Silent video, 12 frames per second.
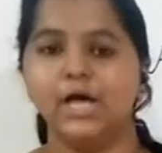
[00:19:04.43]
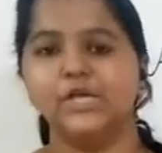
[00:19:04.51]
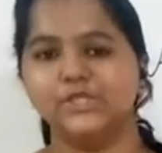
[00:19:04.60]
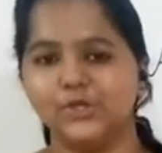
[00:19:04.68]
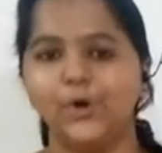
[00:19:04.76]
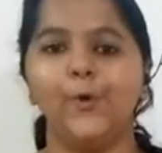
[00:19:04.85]

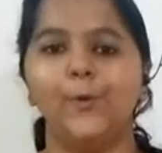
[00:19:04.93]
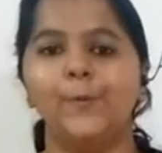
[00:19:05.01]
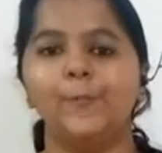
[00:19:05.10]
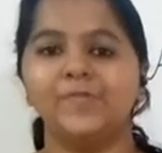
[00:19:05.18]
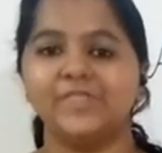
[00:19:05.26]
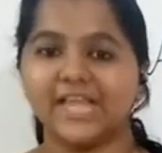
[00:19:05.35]
So
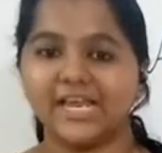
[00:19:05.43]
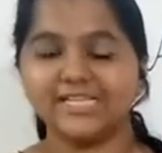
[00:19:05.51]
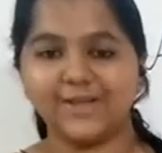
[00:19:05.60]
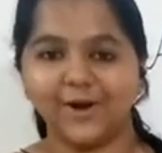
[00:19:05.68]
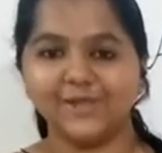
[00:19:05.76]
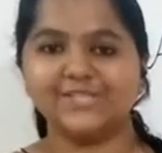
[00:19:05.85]
that is
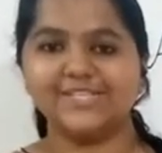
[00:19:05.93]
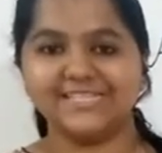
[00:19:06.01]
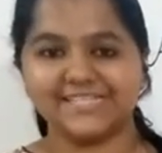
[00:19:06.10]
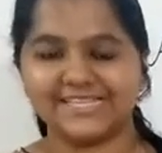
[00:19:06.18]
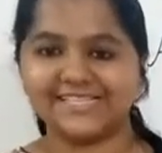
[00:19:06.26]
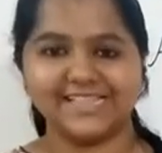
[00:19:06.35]
all to
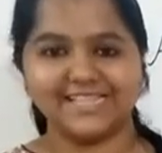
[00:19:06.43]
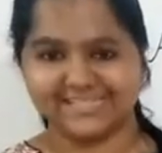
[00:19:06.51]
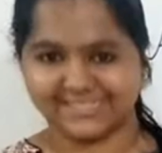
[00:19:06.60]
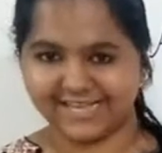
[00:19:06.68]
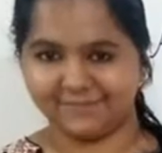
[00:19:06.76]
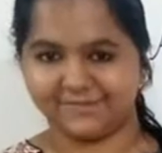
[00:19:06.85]
discuss in this
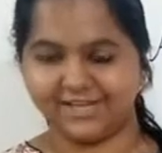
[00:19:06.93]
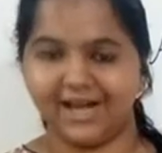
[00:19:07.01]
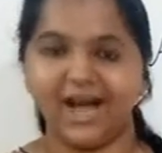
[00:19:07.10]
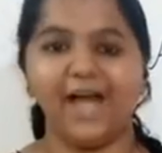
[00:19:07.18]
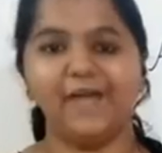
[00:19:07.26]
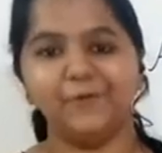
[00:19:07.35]
chapter.
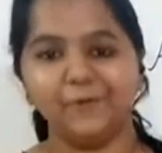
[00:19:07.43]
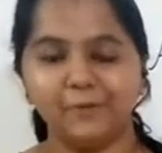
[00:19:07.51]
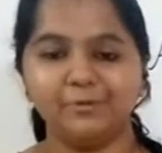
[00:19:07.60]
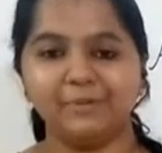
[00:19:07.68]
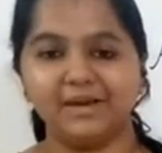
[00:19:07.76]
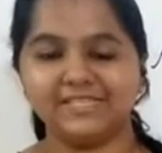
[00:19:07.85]
I hope you
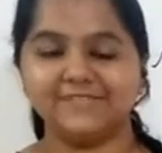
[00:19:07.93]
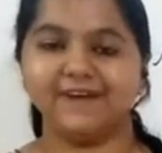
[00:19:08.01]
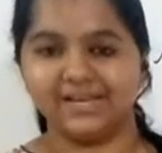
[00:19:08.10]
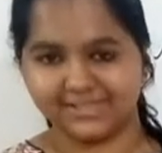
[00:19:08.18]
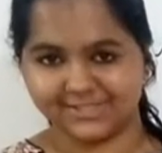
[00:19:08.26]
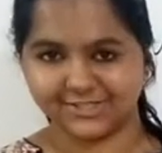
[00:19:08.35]
might have
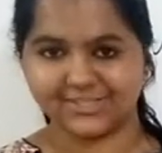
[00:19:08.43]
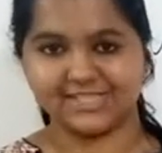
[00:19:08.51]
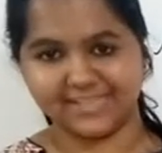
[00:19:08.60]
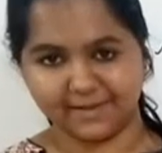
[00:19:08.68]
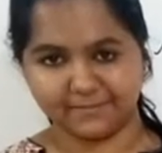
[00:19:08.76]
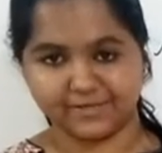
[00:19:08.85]
understood the
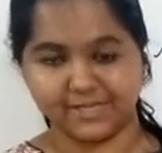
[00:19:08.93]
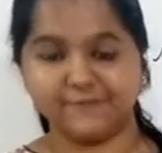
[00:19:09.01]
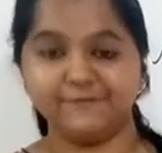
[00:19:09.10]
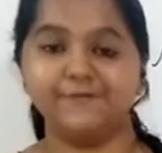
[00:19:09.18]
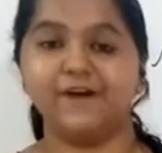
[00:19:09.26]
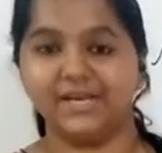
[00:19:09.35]
chapter. If you
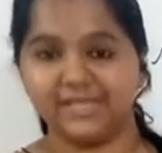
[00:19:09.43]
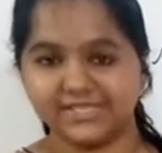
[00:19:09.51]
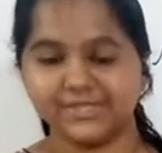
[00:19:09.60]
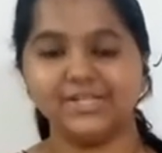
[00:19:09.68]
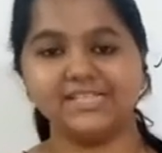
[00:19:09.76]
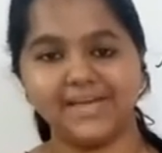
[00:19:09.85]
have understood
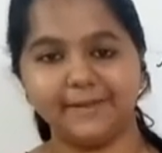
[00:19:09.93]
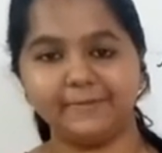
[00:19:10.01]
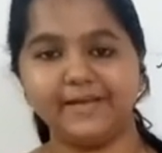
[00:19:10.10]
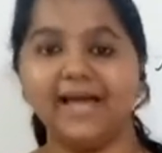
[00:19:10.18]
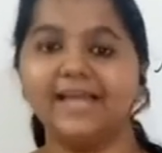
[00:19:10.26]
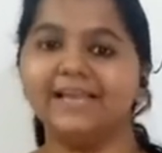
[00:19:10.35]
the chapter
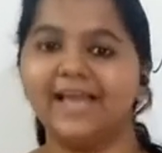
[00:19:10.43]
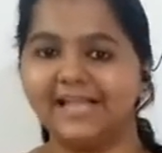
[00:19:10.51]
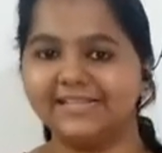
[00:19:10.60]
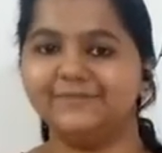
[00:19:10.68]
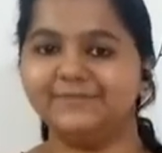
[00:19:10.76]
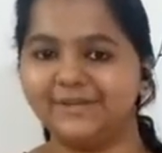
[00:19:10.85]
and liked
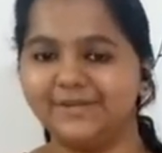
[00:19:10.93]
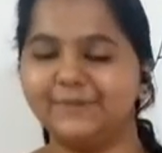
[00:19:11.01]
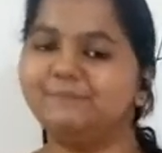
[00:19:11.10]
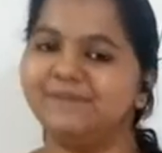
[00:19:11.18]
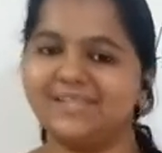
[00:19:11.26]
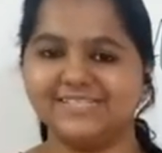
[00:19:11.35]
the video,
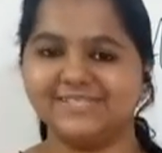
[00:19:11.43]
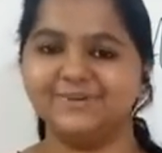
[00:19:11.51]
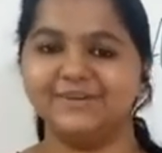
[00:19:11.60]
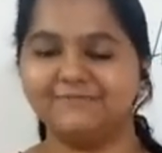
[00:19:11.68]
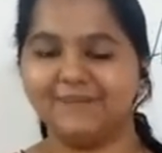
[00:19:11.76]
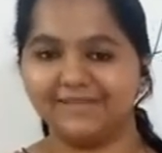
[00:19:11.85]
please do
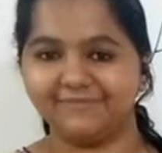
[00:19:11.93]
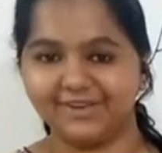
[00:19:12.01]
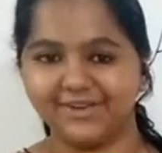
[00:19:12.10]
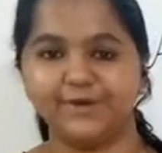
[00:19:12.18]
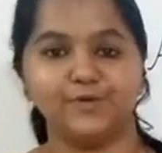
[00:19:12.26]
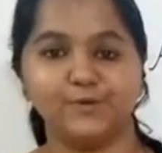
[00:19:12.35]
give my
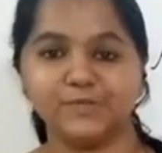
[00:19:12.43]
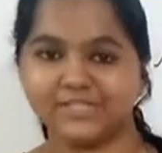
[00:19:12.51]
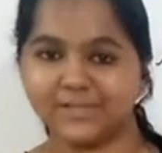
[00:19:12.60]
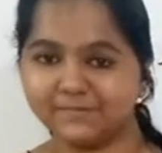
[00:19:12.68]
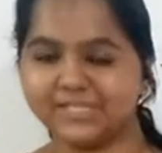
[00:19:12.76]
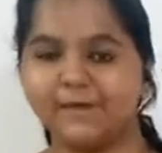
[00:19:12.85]
video a huge
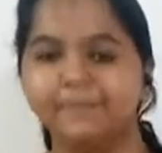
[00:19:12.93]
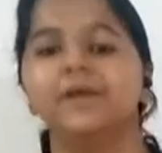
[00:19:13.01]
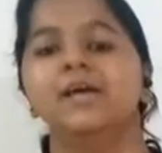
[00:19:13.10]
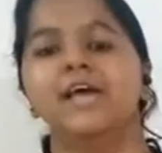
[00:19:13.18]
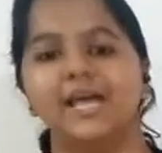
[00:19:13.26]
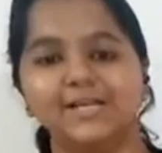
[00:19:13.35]
thumbs up,
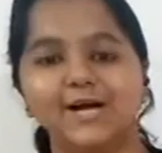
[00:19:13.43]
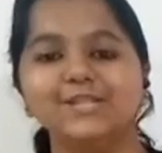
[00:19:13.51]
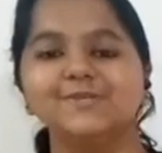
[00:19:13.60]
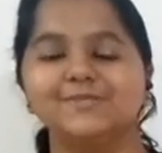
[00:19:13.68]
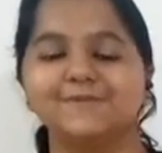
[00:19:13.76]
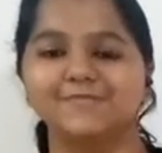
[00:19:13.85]
and also
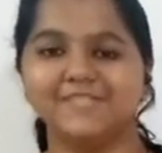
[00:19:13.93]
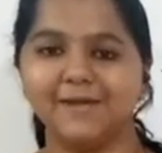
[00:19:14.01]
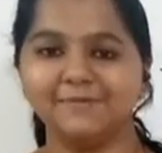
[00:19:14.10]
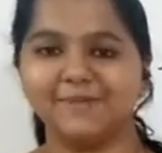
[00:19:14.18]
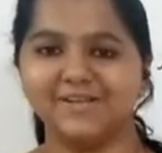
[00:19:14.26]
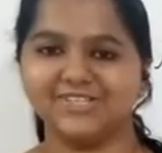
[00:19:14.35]
subscribe
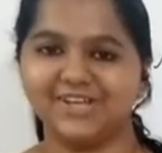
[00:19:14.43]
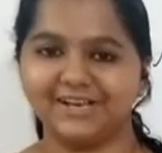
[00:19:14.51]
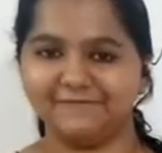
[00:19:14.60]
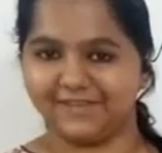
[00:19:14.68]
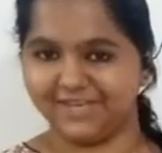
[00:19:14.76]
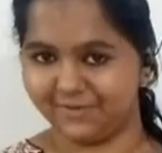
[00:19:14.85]
to my channel if
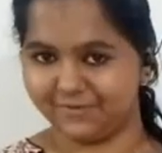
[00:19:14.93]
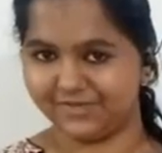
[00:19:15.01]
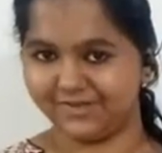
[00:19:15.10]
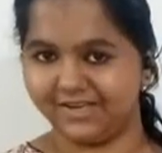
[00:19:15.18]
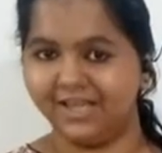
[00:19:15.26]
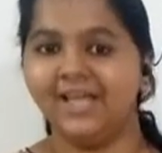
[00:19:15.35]
you're new to
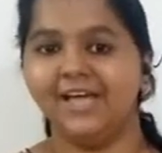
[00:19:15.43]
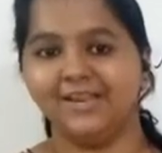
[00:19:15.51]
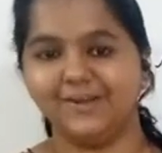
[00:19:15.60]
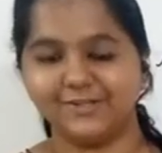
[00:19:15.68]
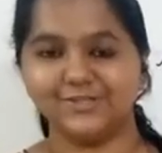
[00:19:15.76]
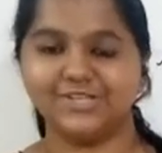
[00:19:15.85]
it, and
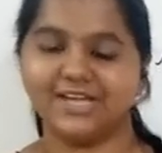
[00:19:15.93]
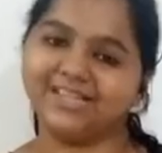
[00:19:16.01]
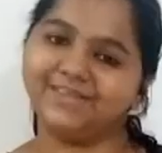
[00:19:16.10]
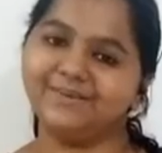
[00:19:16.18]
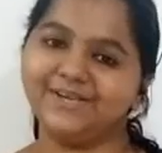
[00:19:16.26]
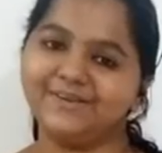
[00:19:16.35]
also share the
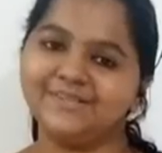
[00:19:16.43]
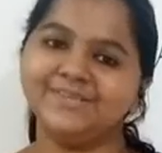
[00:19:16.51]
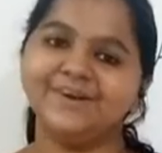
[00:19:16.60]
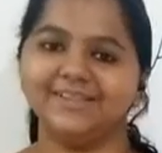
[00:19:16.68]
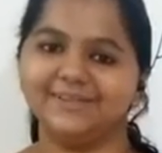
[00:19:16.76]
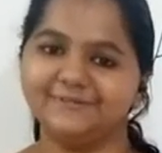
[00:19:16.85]
video to
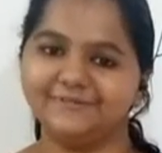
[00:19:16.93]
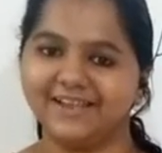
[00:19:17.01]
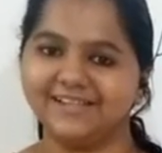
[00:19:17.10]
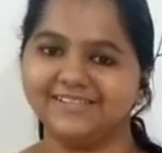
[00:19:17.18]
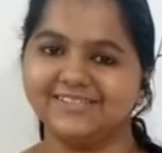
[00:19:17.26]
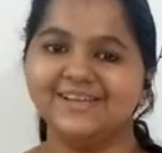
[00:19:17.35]
other
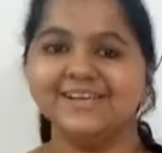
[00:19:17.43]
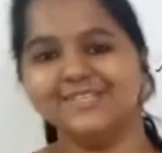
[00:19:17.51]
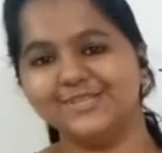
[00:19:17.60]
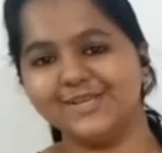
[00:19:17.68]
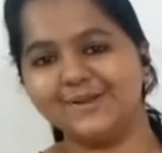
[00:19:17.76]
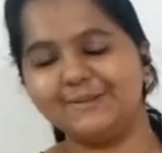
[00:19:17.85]
friends. So
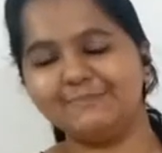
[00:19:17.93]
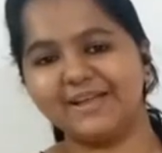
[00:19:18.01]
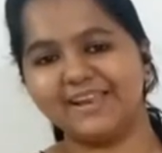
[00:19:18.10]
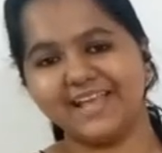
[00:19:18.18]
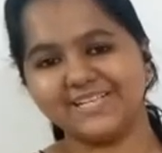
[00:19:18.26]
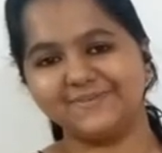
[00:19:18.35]
see you on my
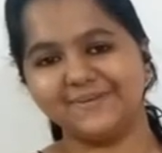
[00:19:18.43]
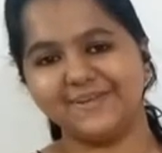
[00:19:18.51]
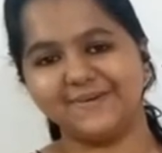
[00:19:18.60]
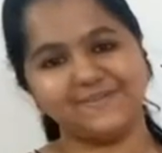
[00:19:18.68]
next video.